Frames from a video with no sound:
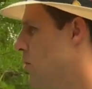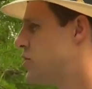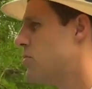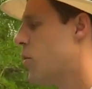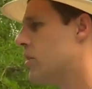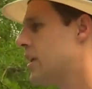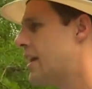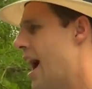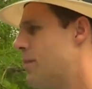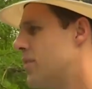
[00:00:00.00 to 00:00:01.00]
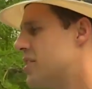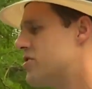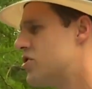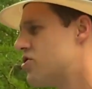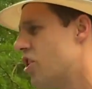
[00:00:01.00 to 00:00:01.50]
most importantly, God bless
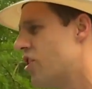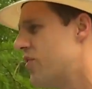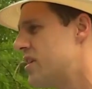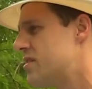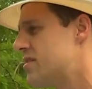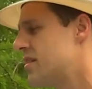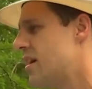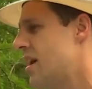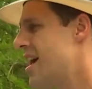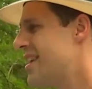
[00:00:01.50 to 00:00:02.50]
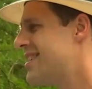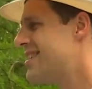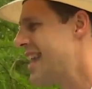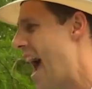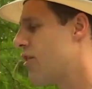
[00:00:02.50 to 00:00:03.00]
the service,
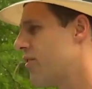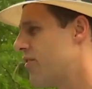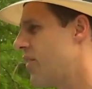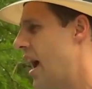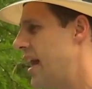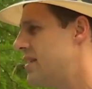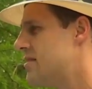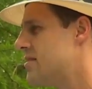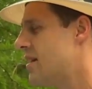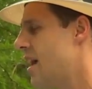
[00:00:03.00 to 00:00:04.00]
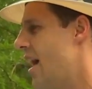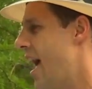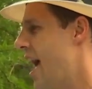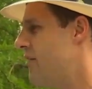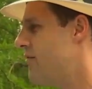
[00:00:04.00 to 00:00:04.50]
sacrifice,
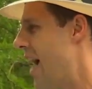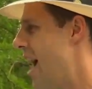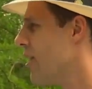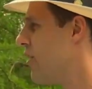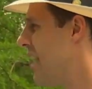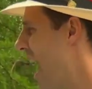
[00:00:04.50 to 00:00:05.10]
and valor and